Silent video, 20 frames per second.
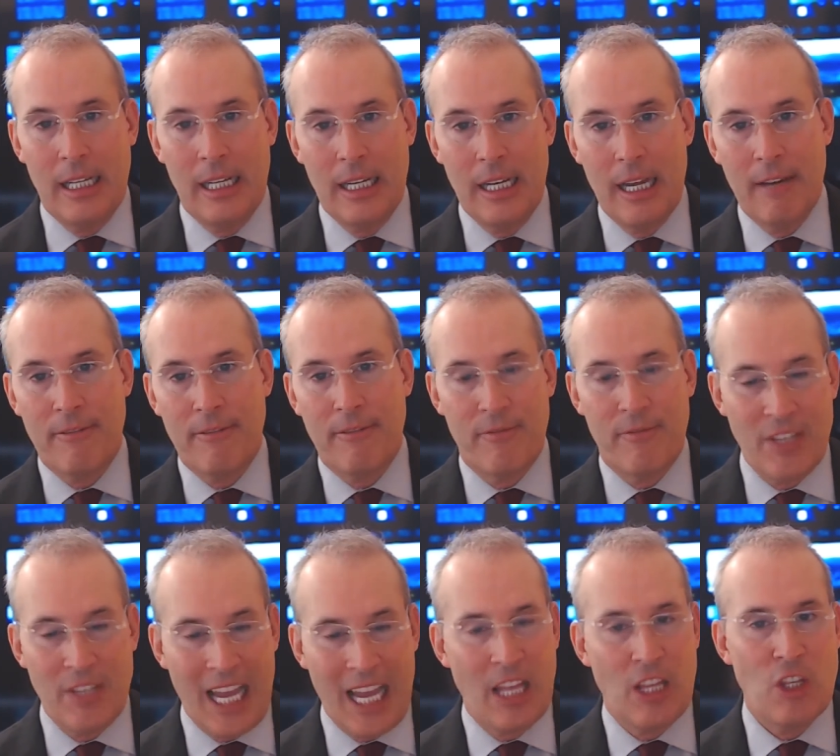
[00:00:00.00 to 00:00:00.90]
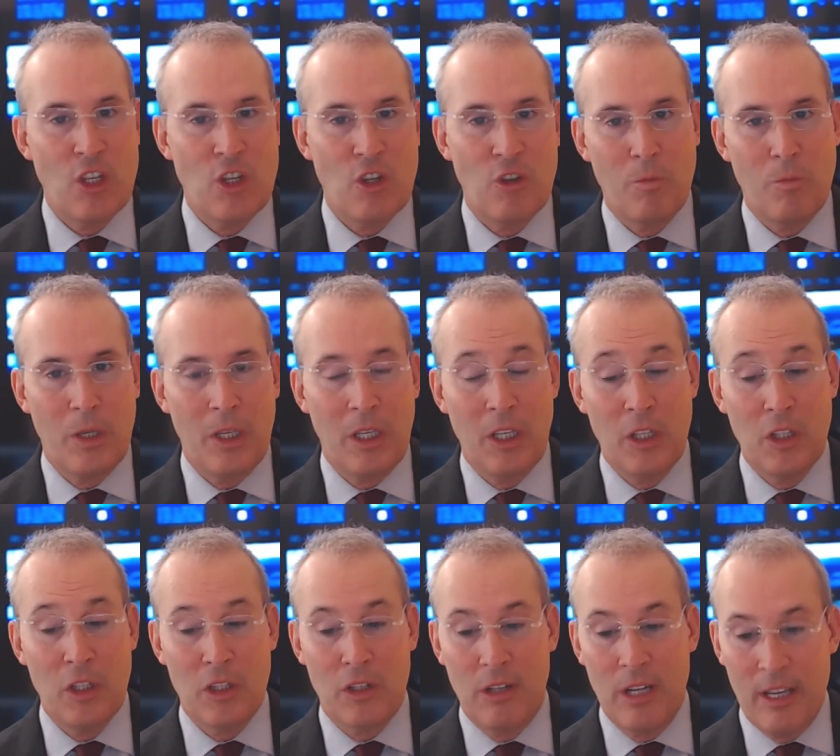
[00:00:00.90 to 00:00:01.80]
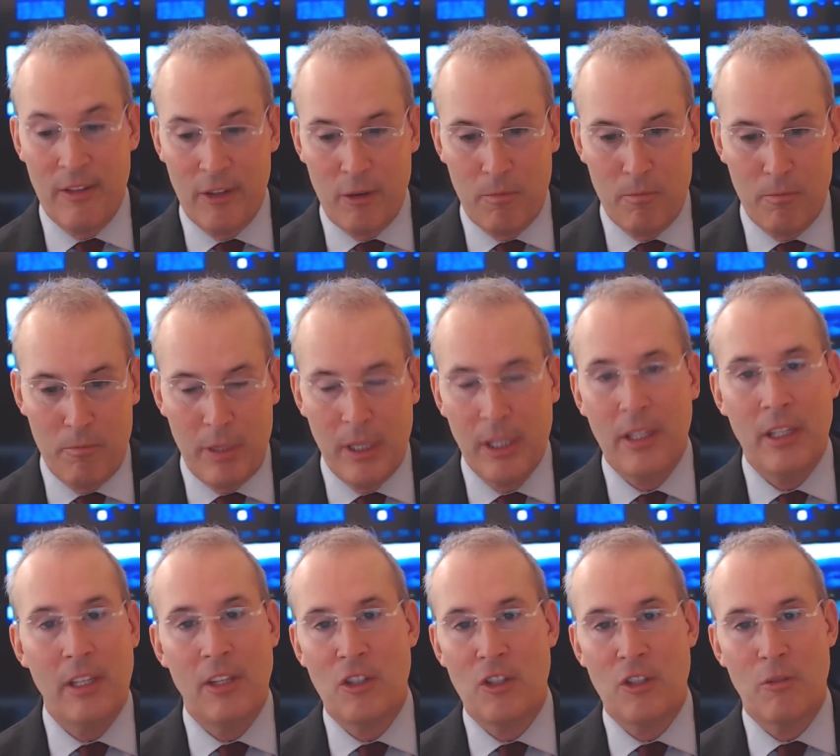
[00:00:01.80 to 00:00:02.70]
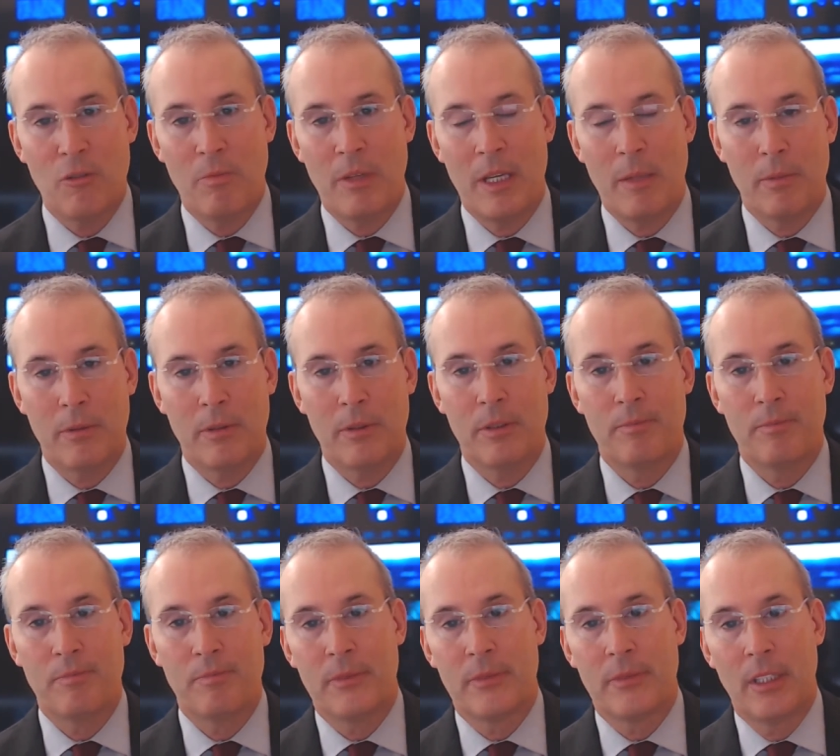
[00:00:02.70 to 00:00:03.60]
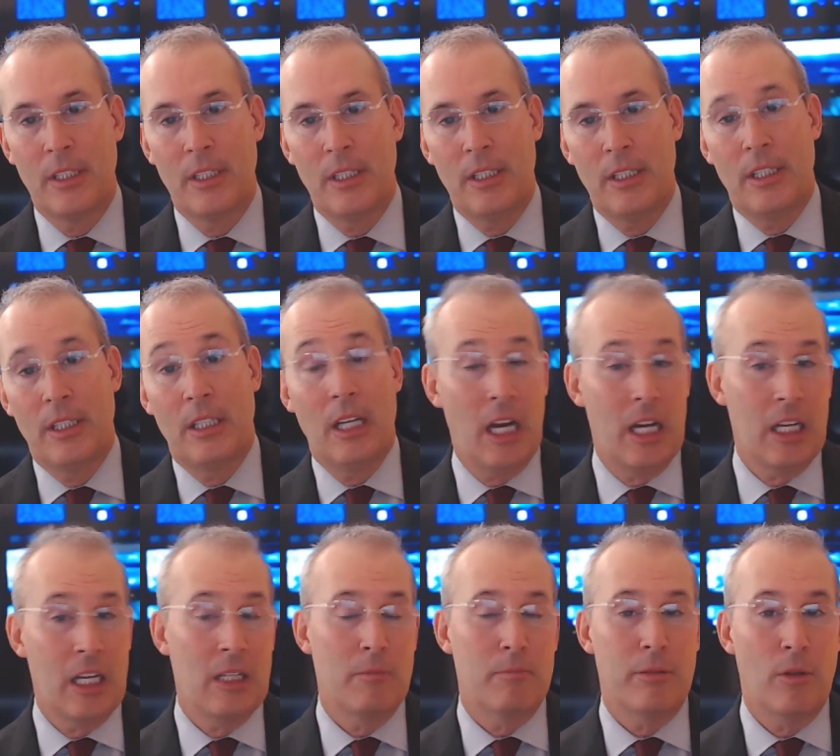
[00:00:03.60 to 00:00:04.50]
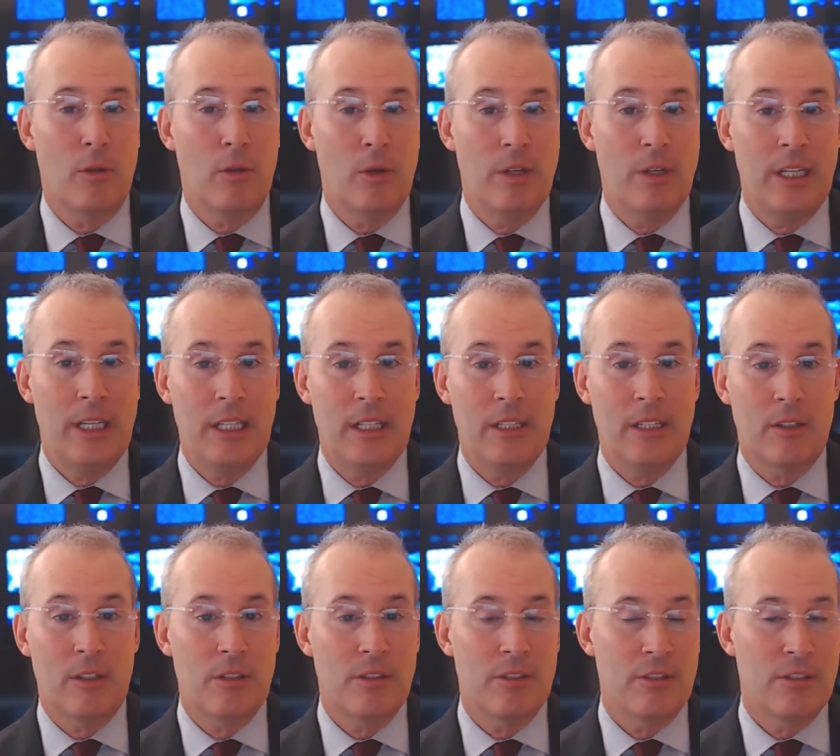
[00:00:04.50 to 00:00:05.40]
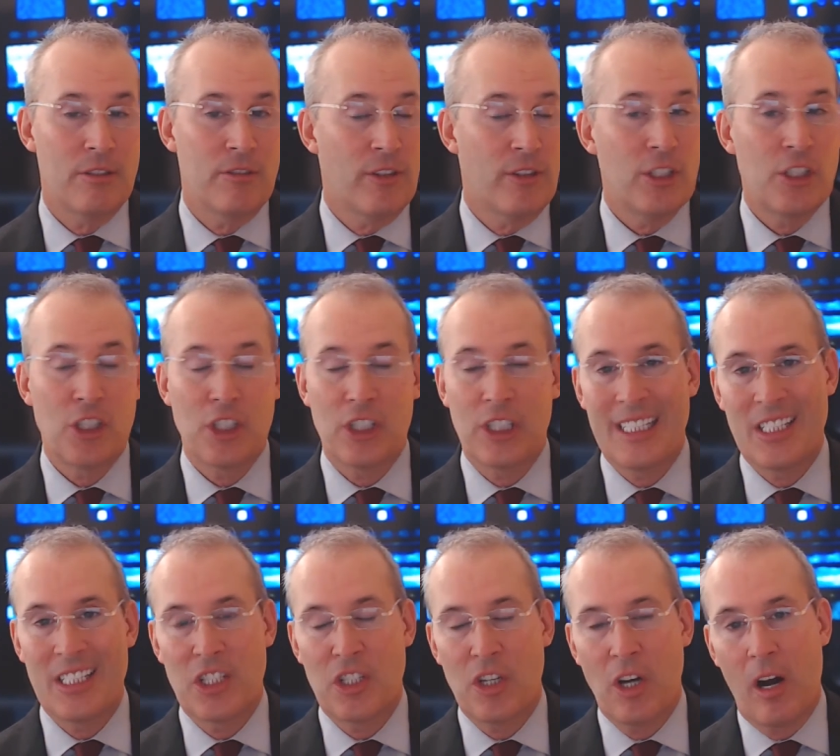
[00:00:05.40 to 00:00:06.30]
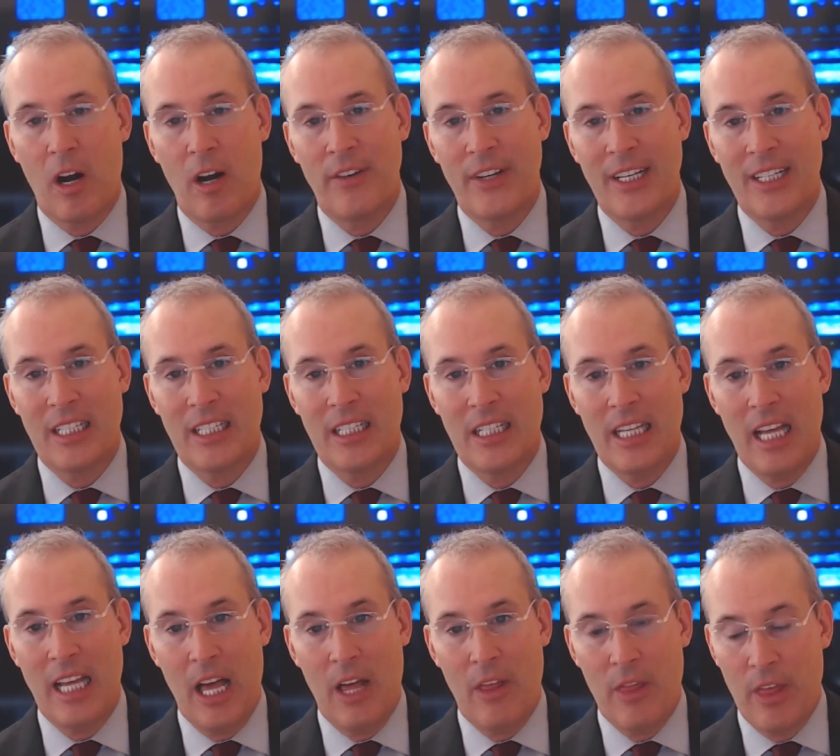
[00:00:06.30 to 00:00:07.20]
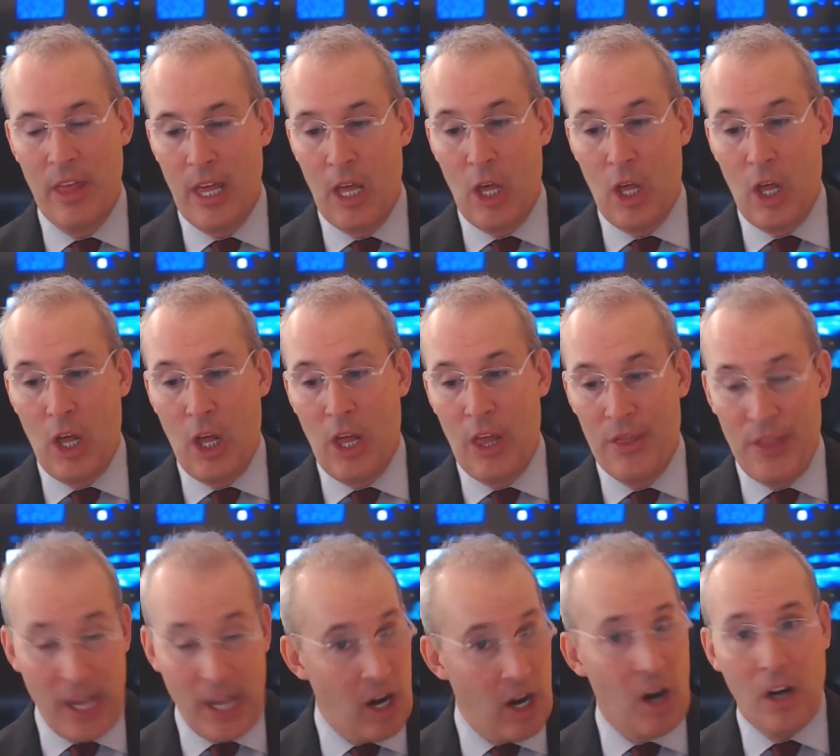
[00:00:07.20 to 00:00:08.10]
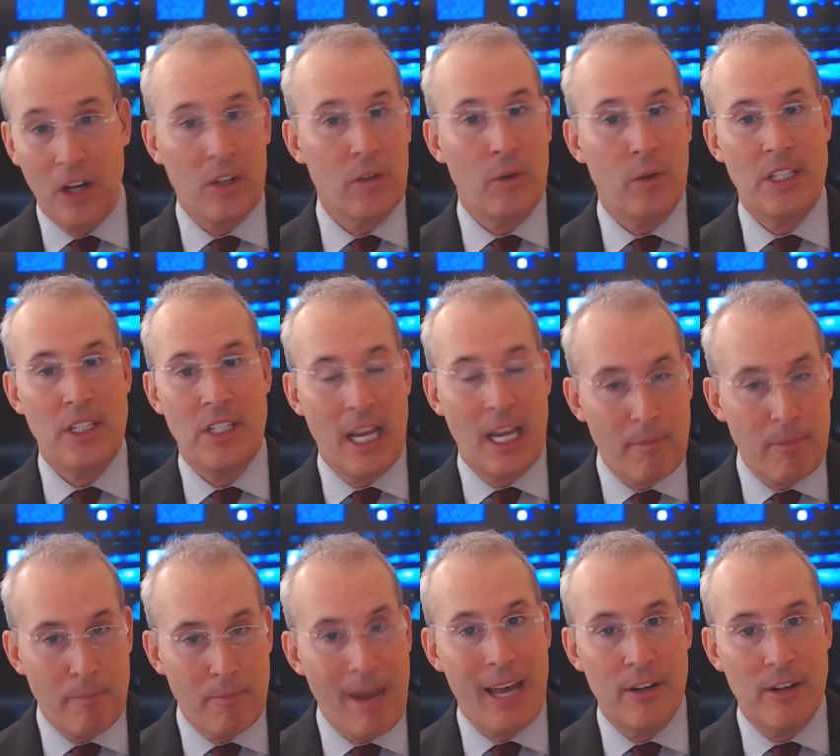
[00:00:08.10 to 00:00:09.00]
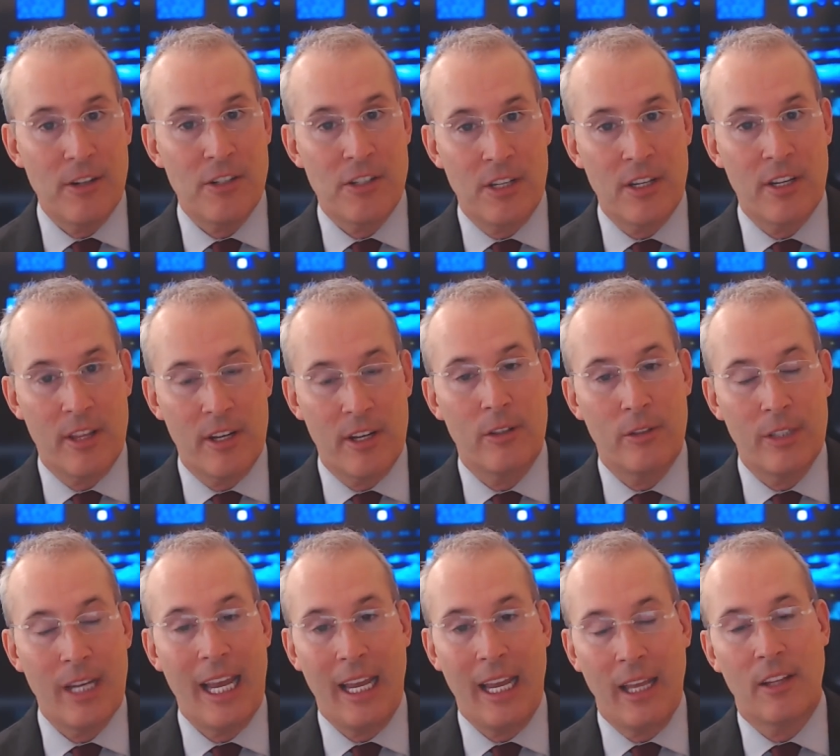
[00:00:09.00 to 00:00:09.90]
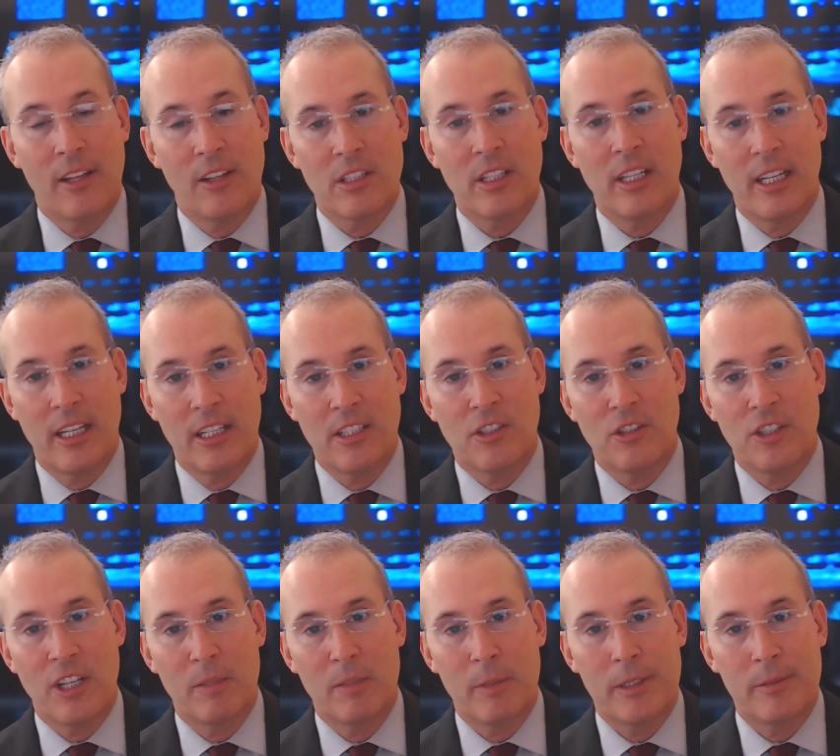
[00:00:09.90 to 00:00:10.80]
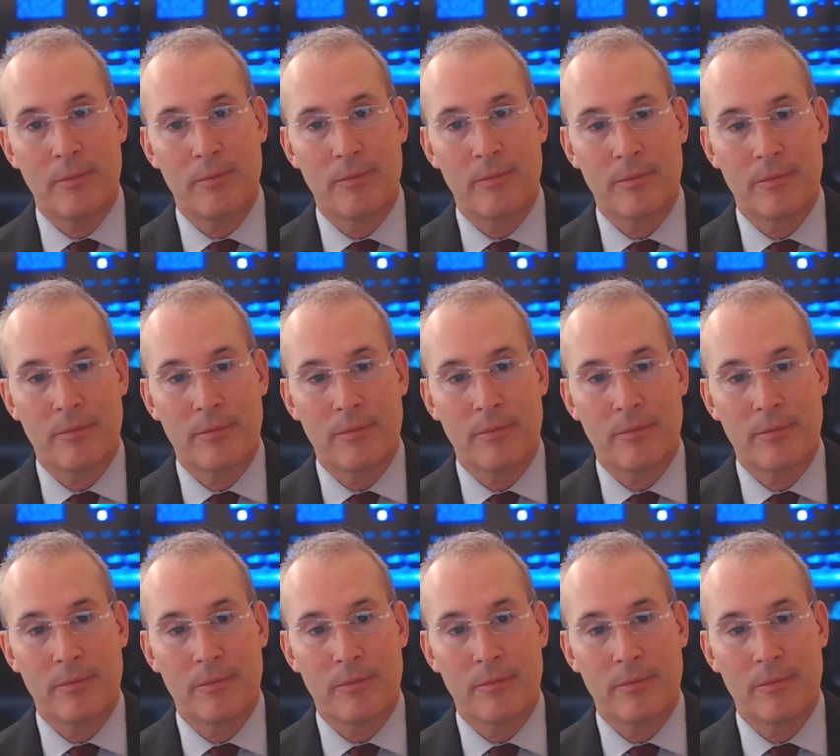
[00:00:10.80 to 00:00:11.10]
enough tens of millions or even billions of people unemployed or virtually starving to death, they are going to take matters into their own hands, ladies and gentlemen.